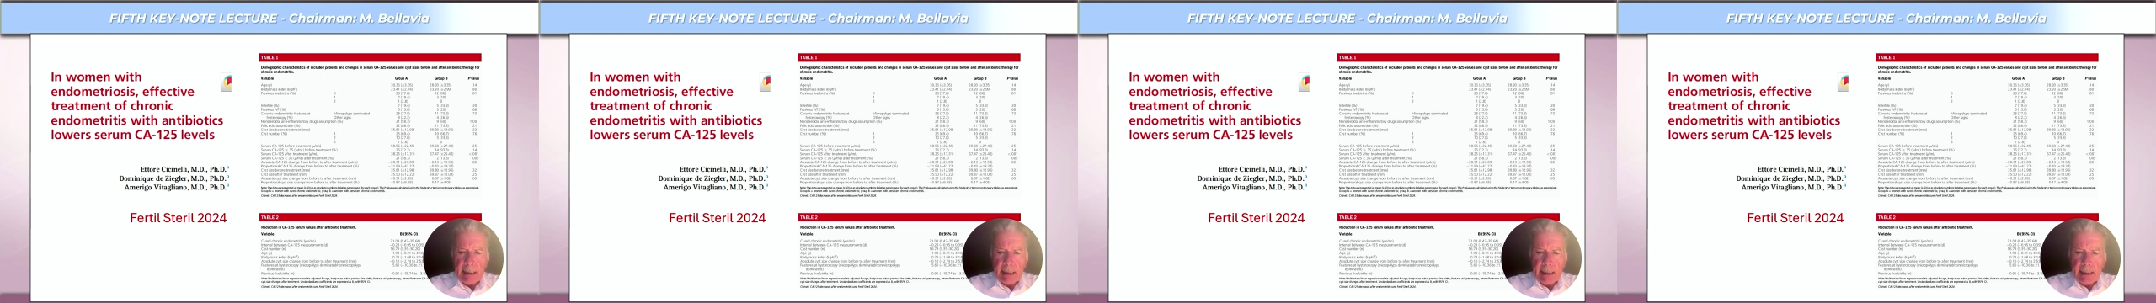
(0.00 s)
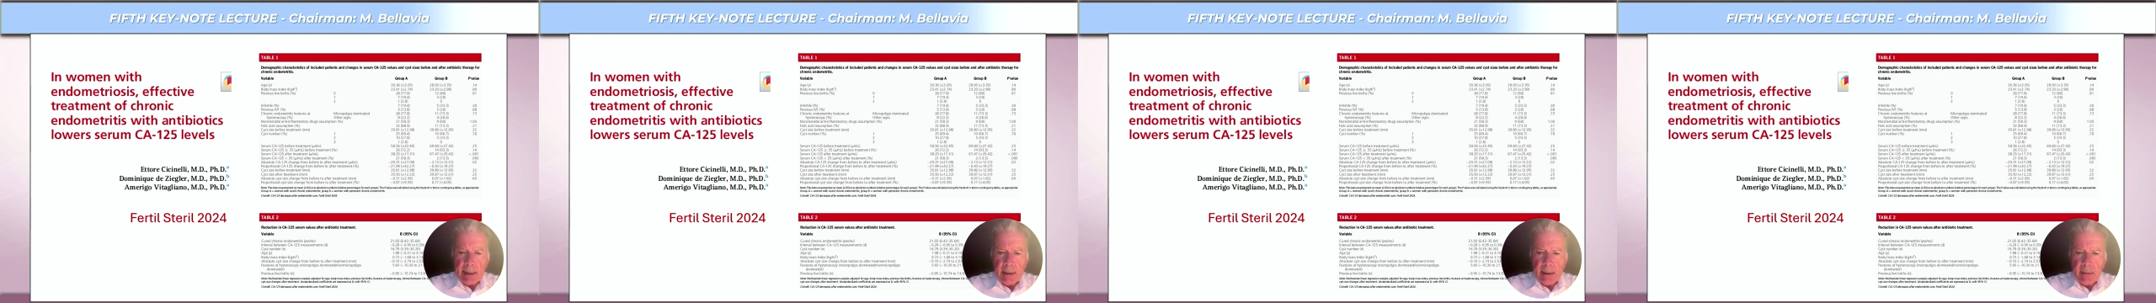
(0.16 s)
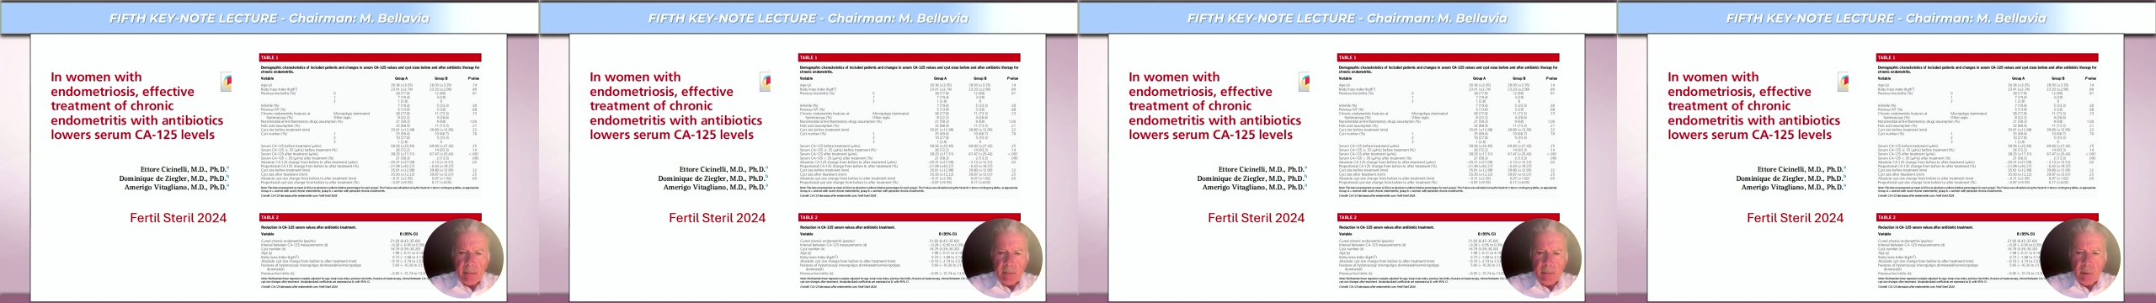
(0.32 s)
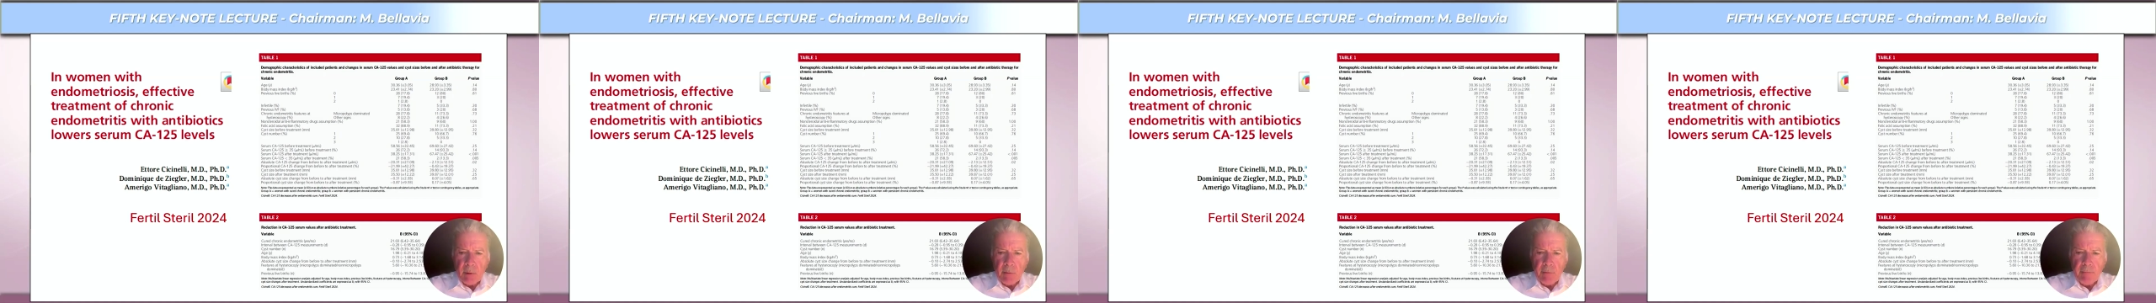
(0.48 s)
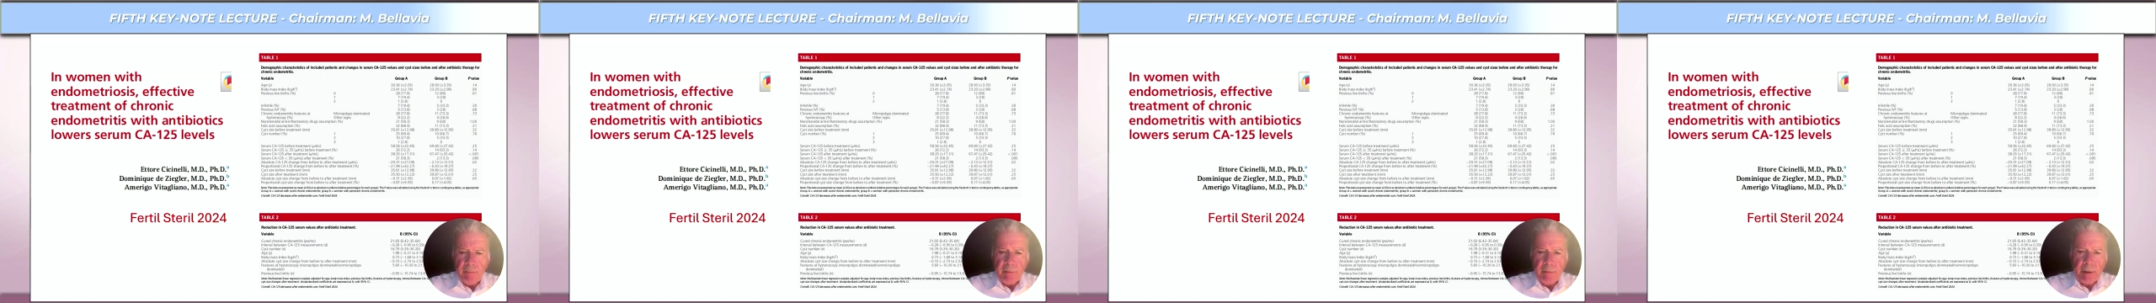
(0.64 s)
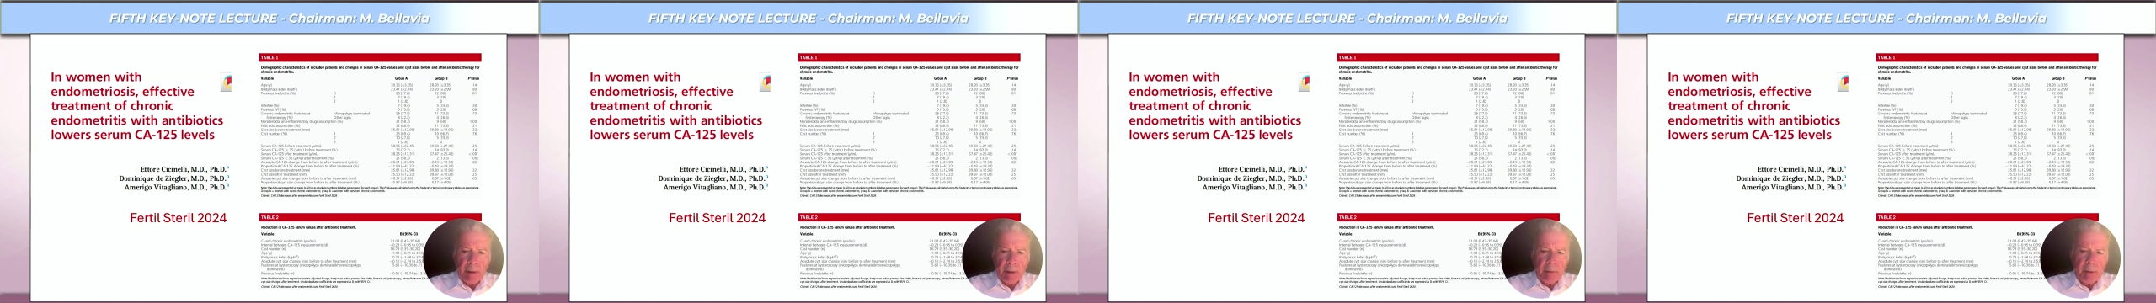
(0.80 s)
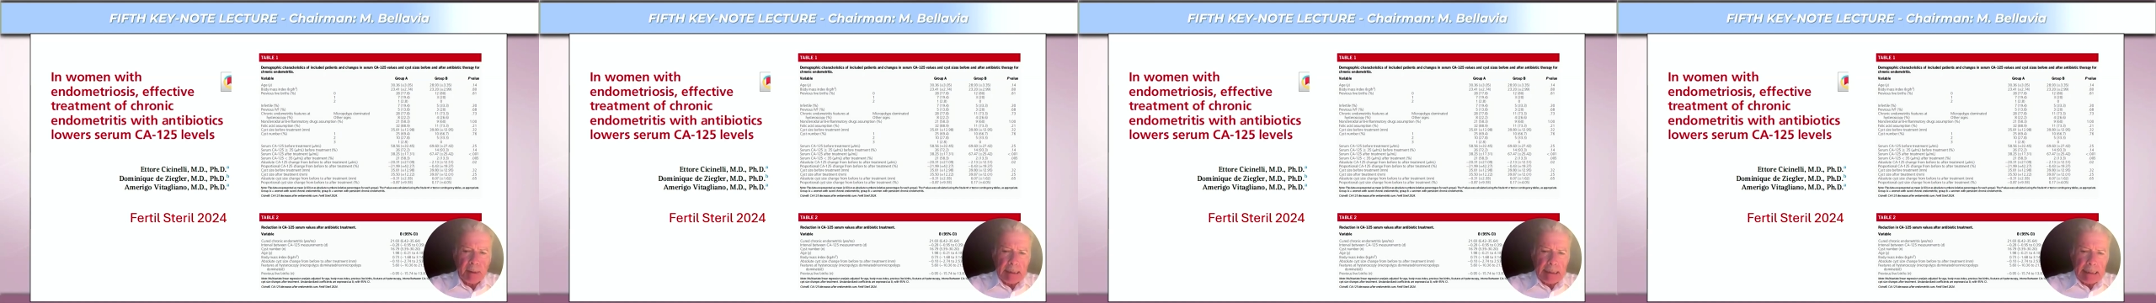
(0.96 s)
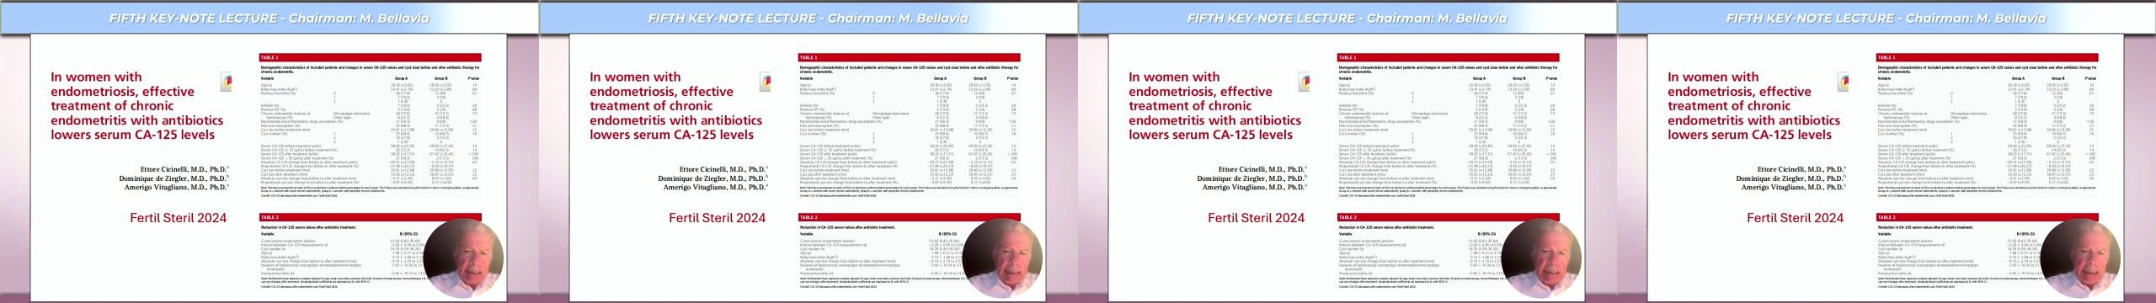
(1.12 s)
is more frequent